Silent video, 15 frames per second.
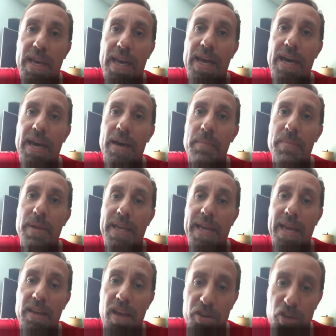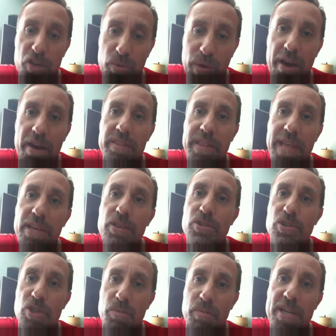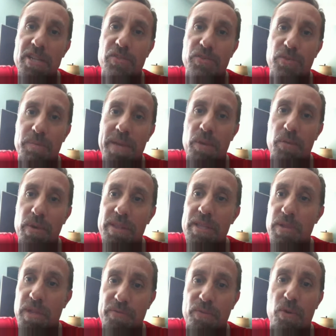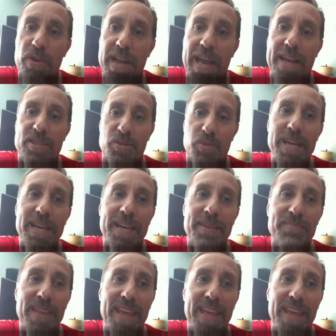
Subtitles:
But again, Dr. Rowell, thank you so much for being with us. We look forward to next week.